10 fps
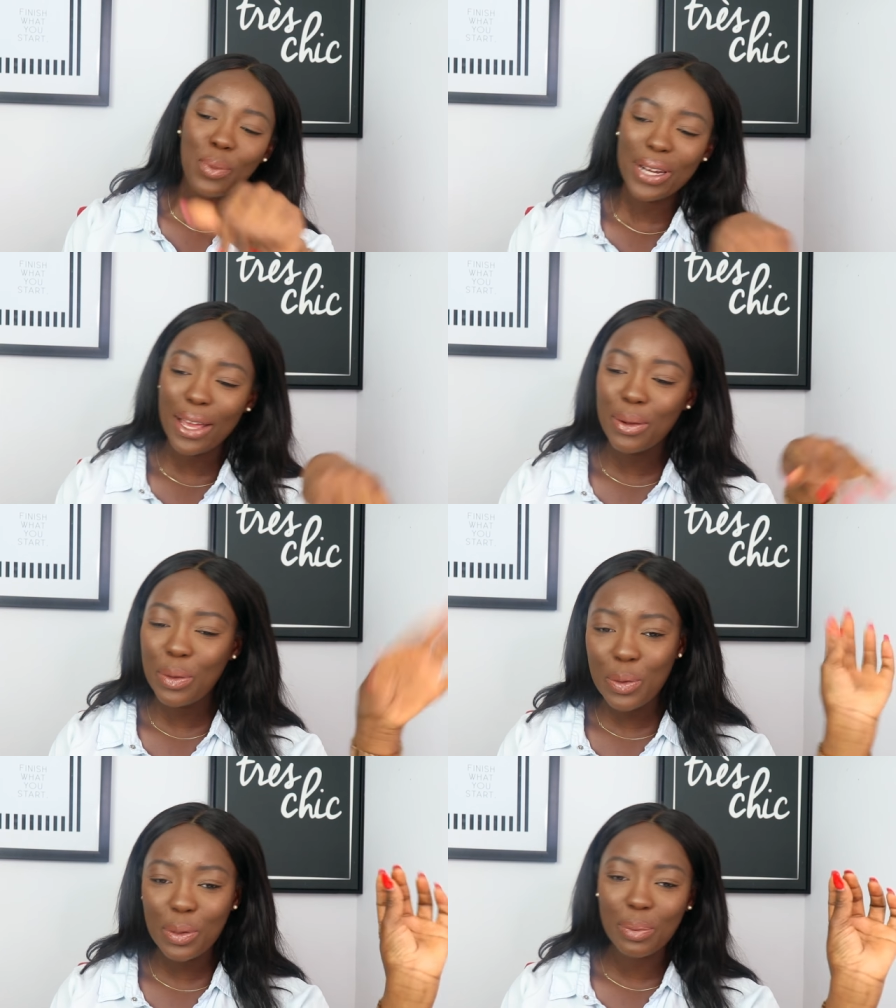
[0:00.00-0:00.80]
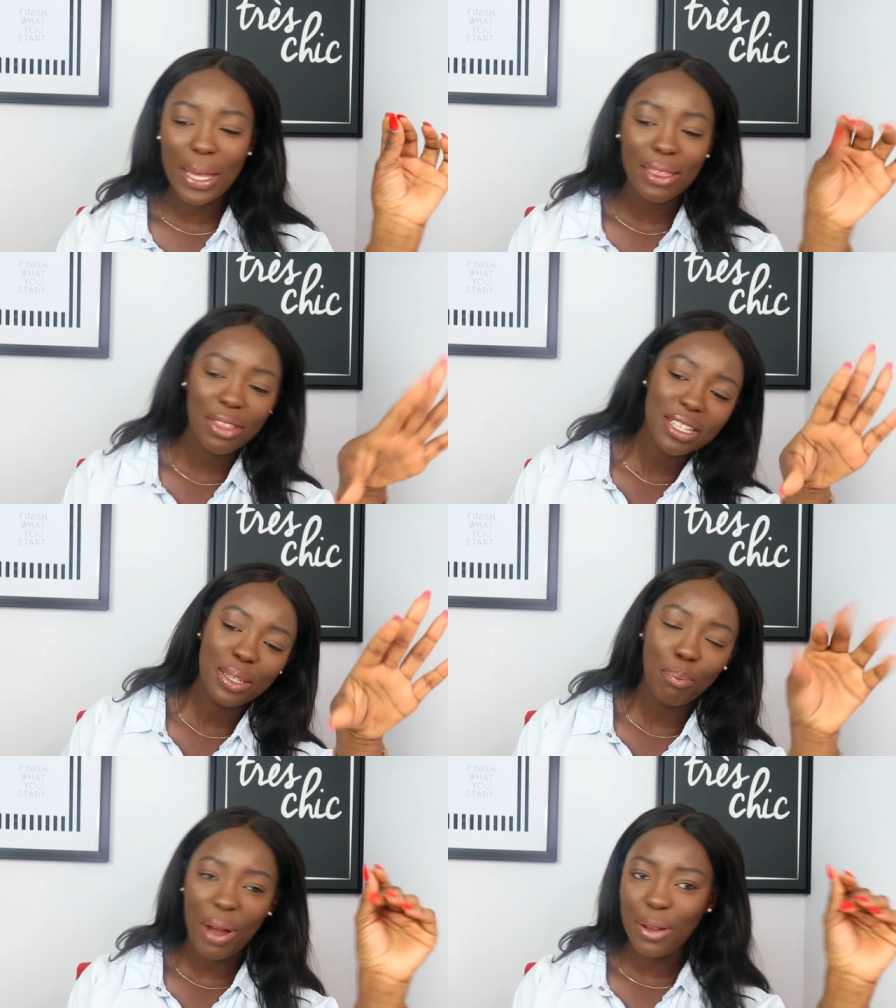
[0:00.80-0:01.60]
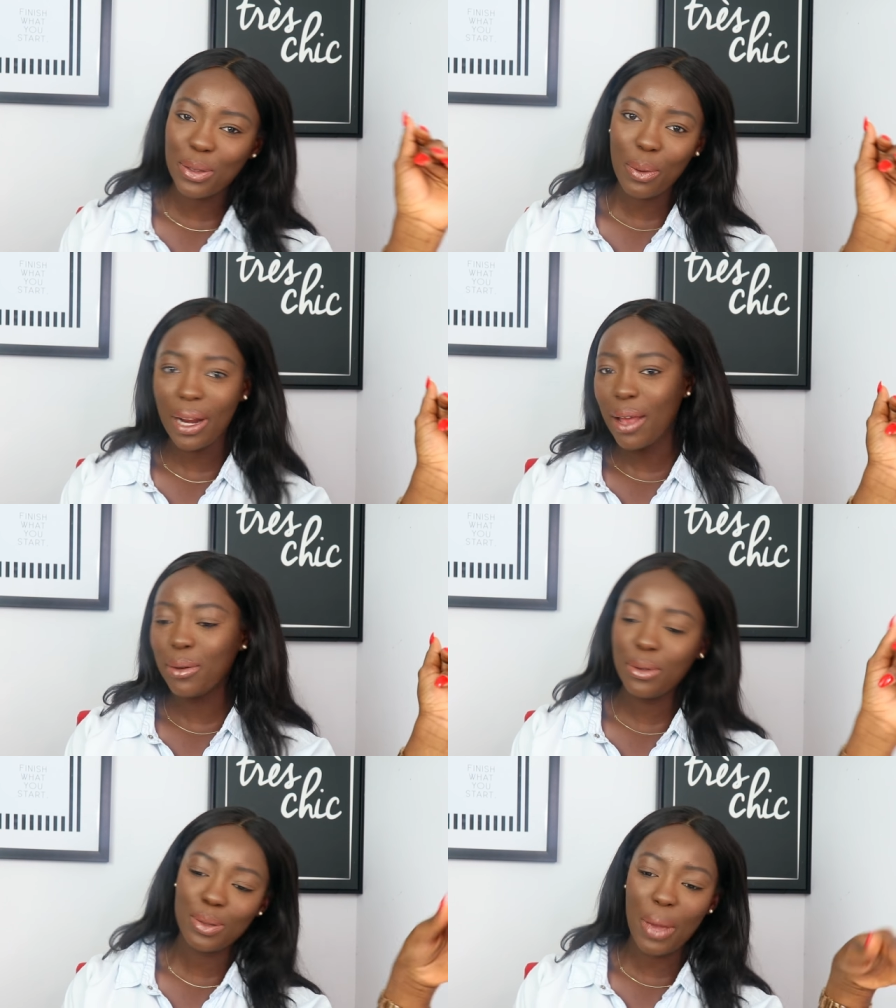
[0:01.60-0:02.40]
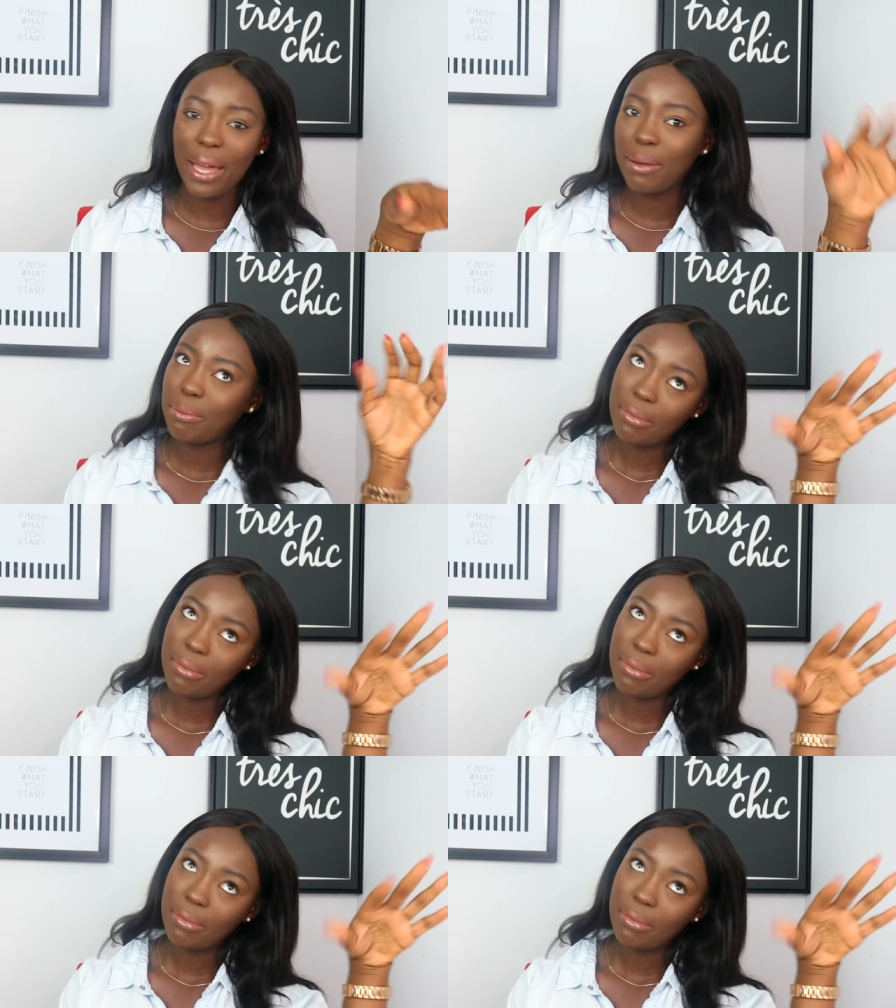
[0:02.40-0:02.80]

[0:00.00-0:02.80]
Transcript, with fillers: when I lose my 30 pounds or when I lose my